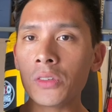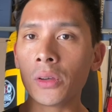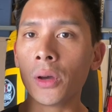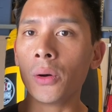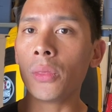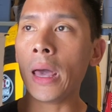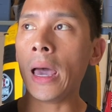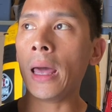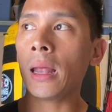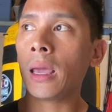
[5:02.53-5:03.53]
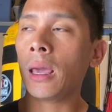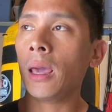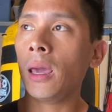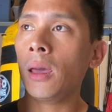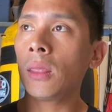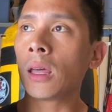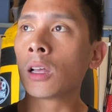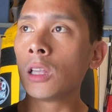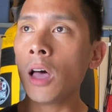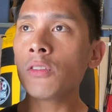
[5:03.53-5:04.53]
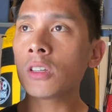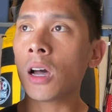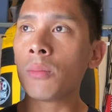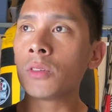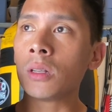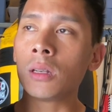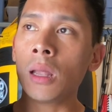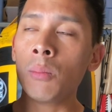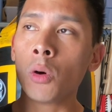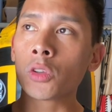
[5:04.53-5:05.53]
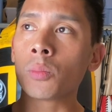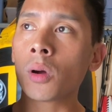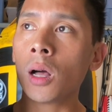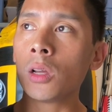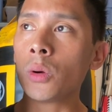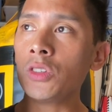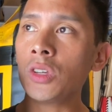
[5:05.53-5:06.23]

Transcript: ago, that the gloves come in, in multiple colorways.